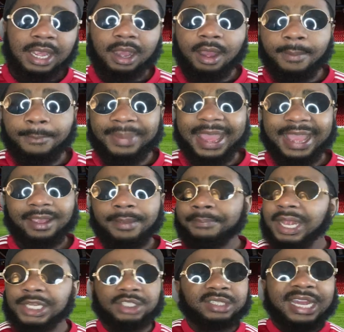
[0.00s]
Come back.
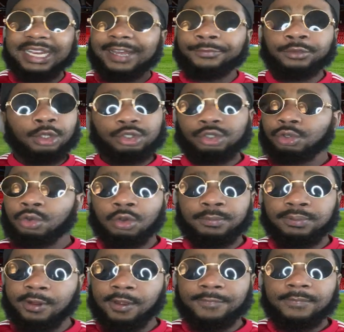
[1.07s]
Manchester United have not scored,
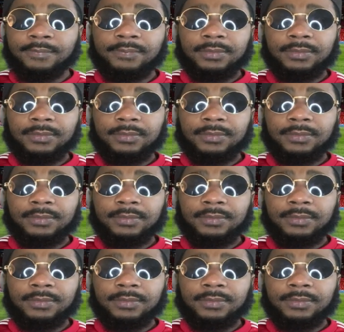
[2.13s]
bro.